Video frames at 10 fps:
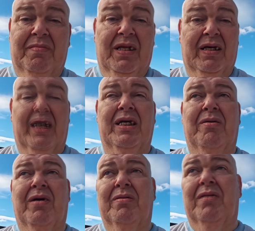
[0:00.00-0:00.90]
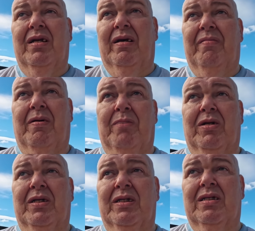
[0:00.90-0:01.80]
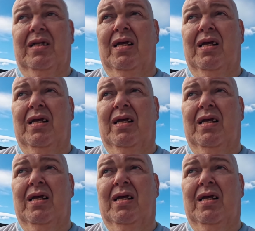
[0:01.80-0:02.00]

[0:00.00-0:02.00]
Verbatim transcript: and, get your own, if I'm honest.